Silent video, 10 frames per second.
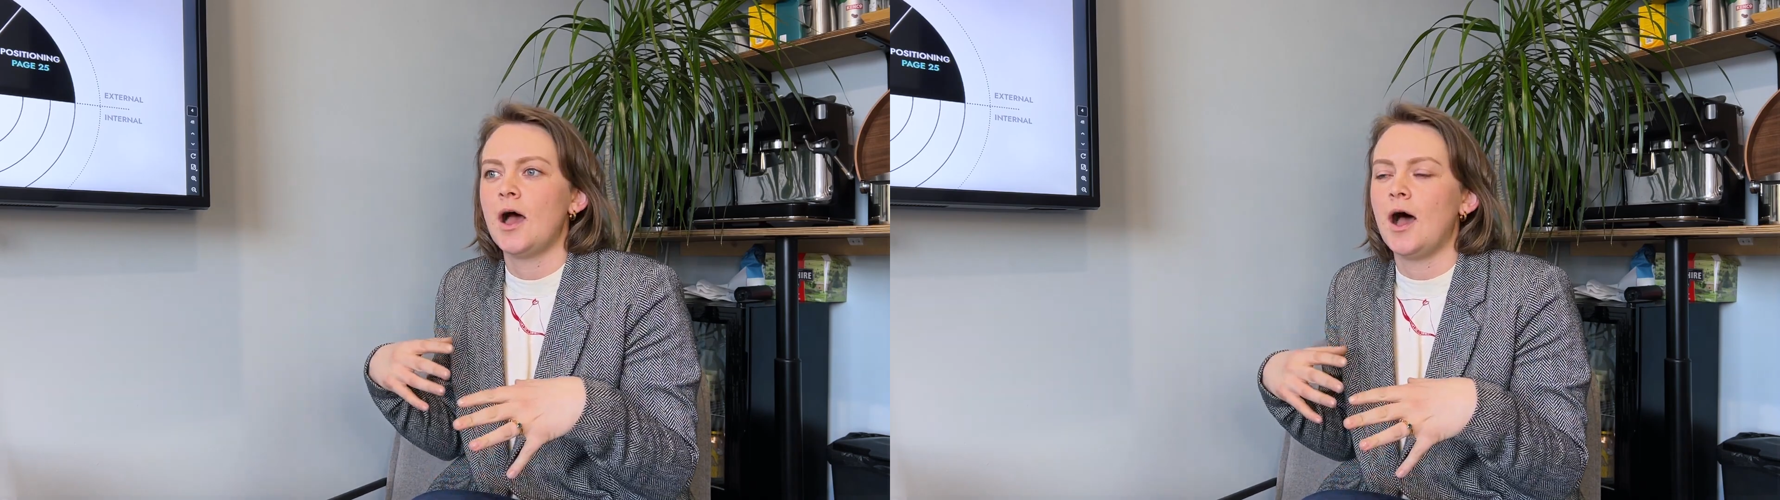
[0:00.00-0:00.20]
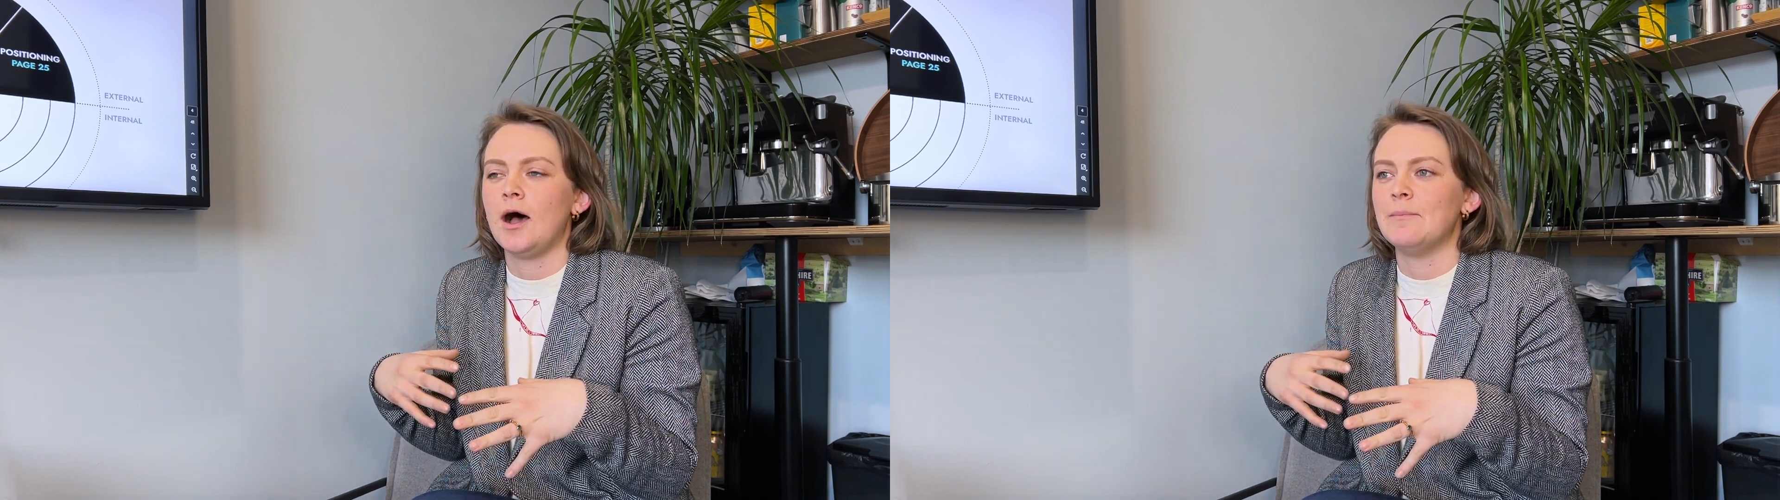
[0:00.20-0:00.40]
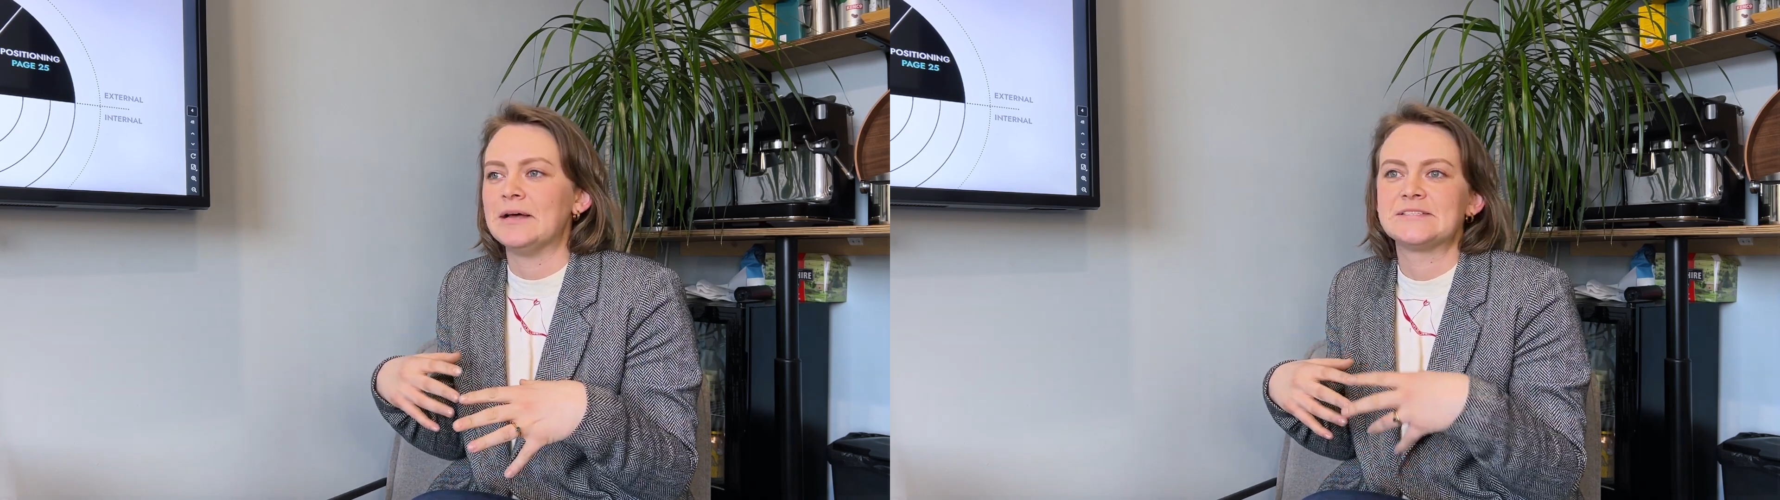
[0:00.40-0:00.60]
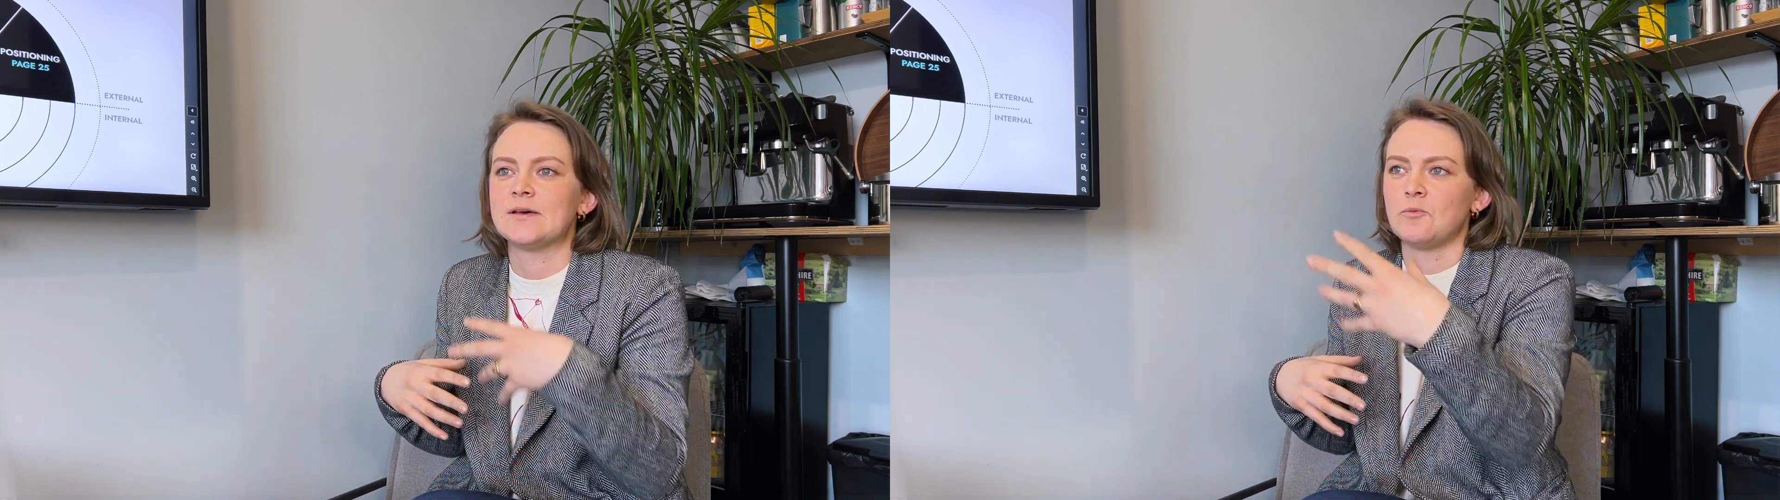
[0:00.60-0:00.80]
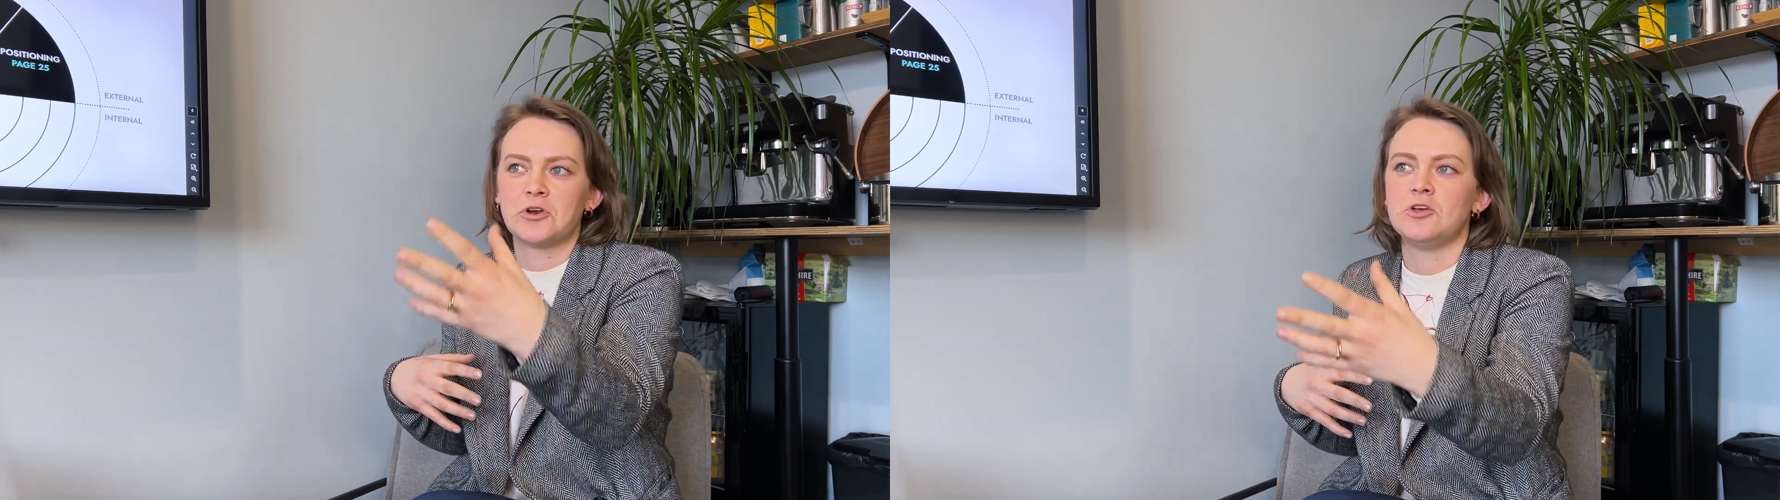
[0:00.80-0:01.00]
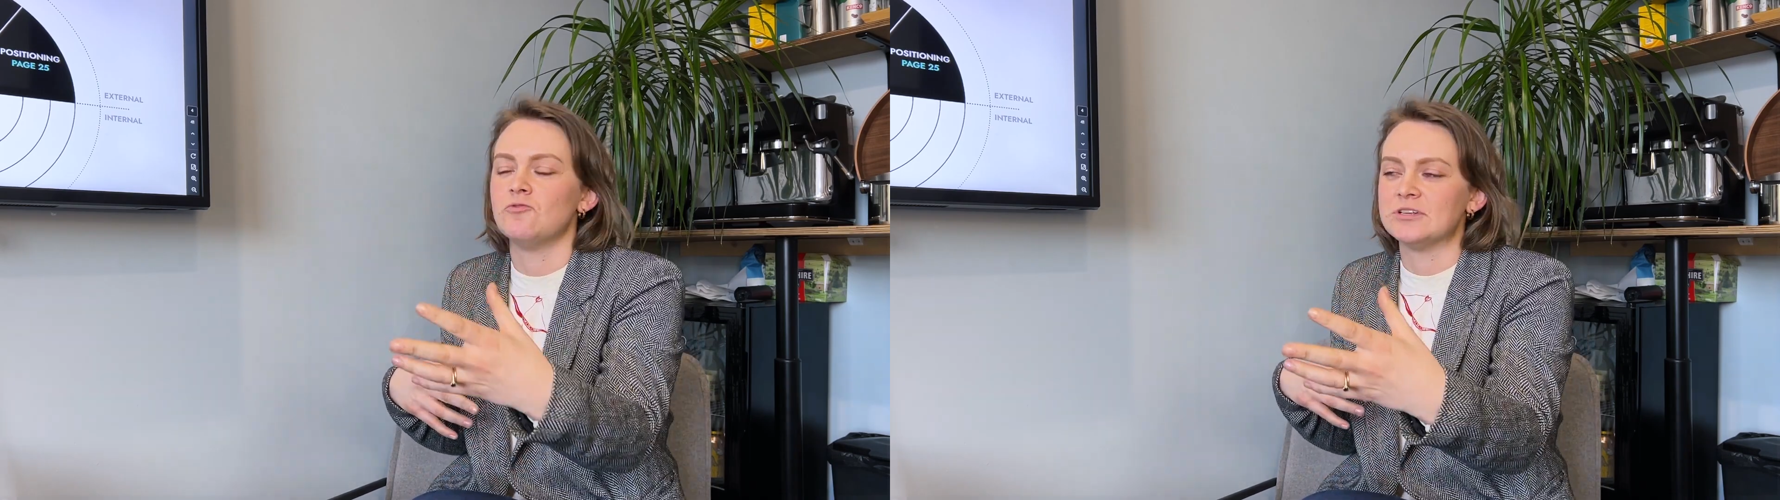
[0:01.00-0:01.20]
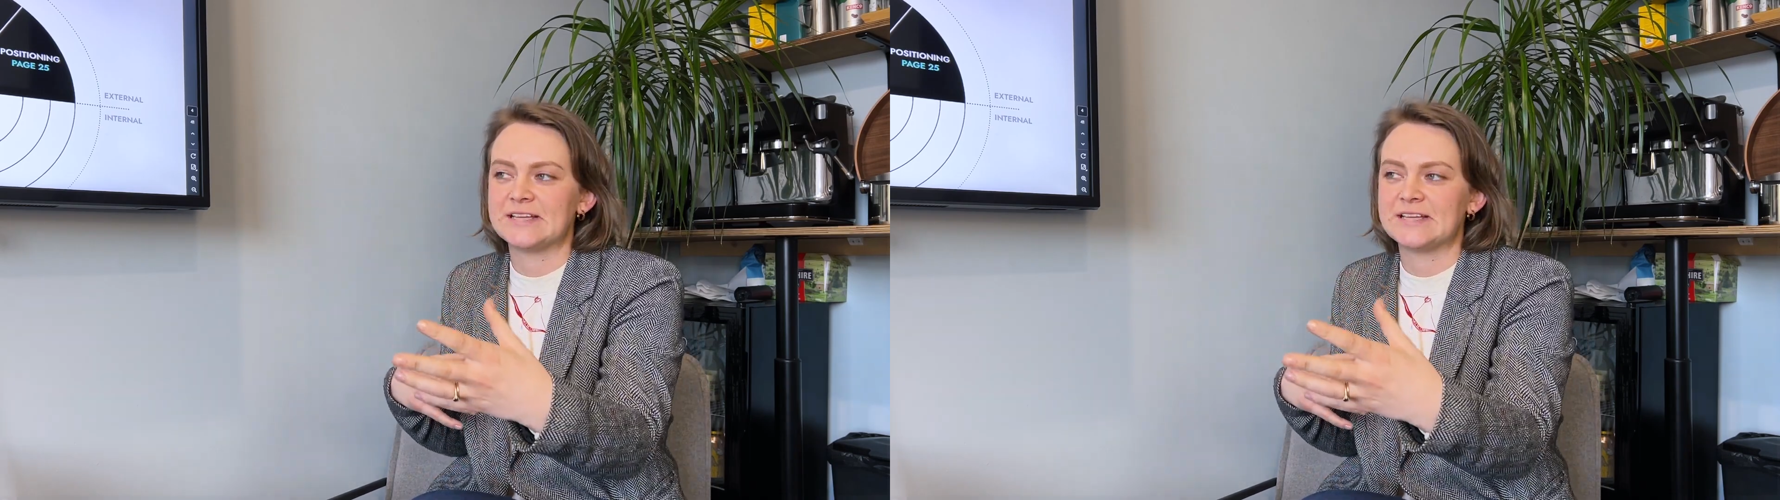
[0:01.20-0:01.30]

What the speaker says: and someone who runs